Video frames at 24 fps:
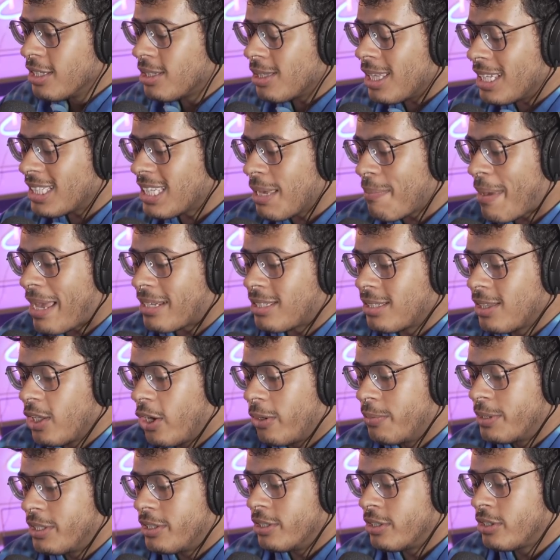so let's get back to
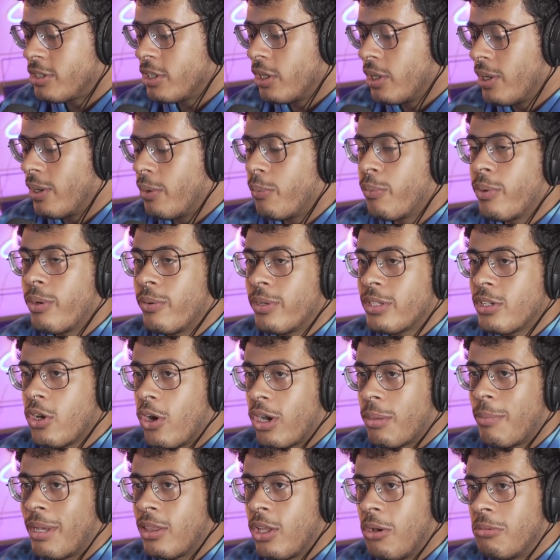lobsters. So we were
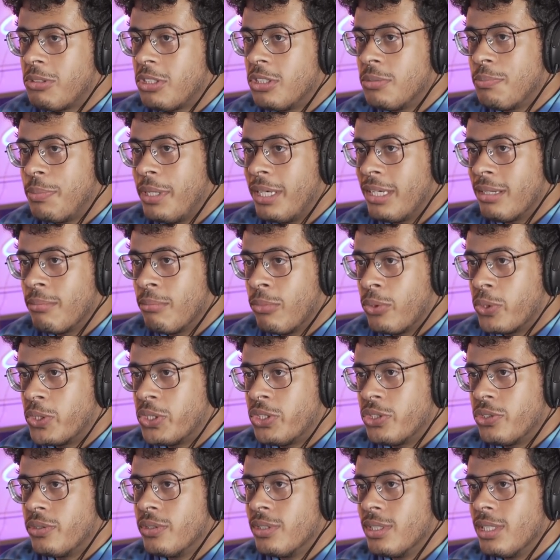talking about lobsters being
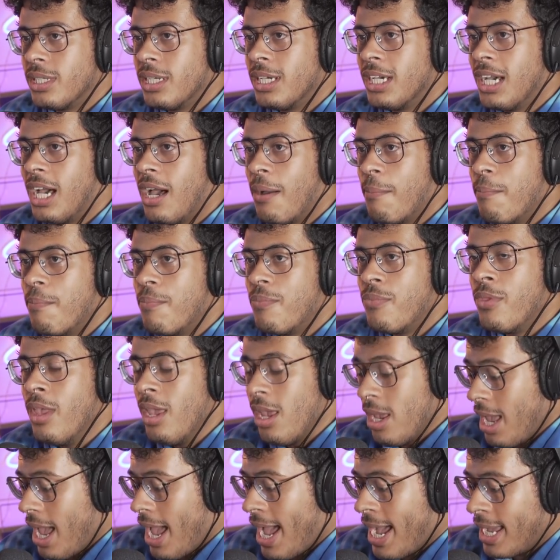immortal, um,
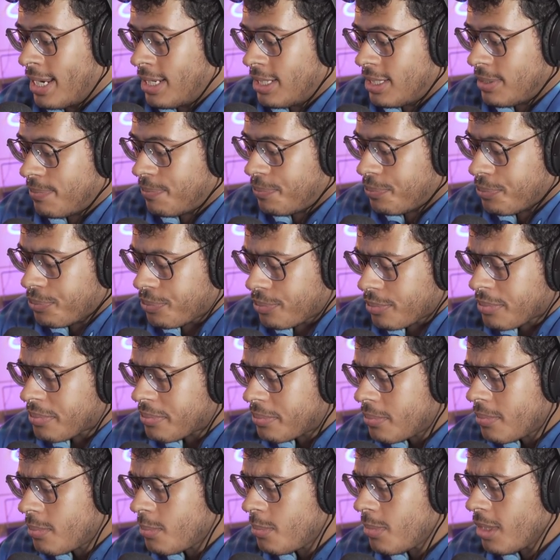and
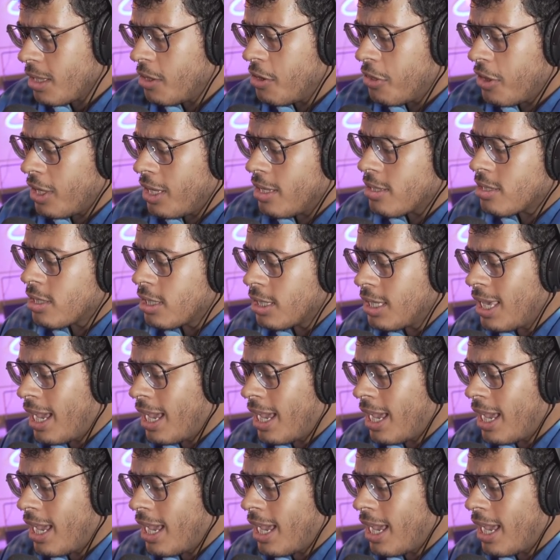the thing is that